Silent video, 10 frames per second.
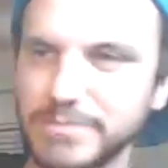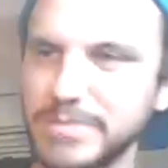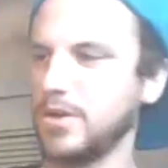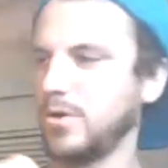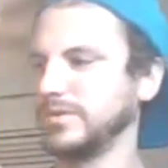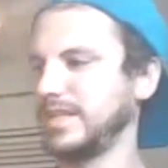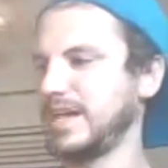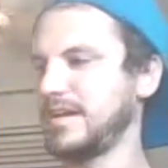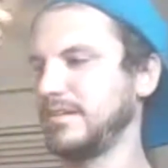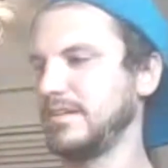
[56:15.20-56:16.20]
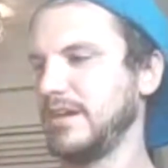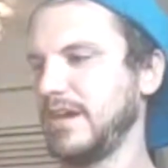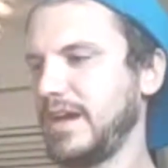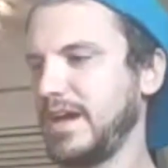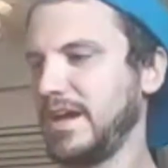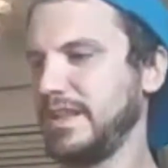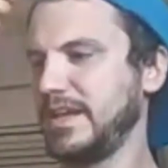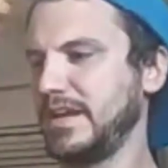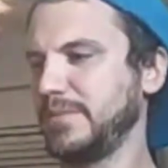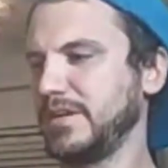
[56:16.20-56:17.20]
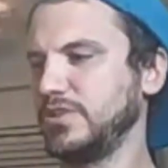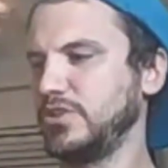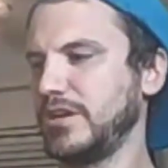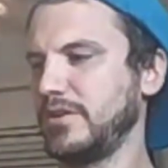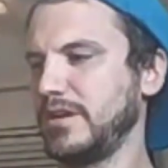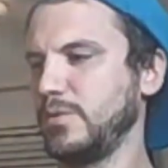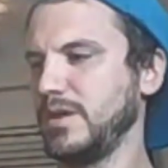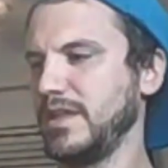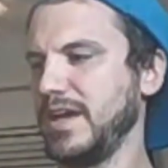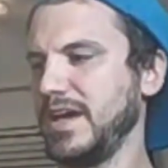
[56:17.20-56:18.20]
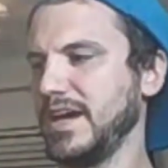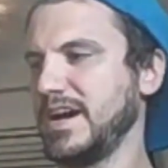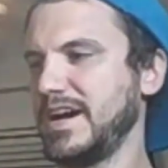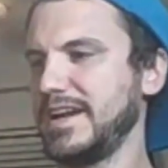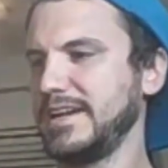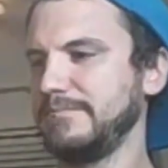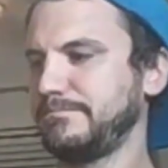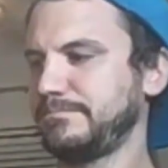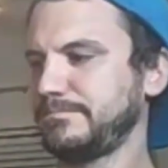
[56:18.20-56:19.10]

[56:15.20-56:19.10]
just me holding that, and then I'm going to generate with AI.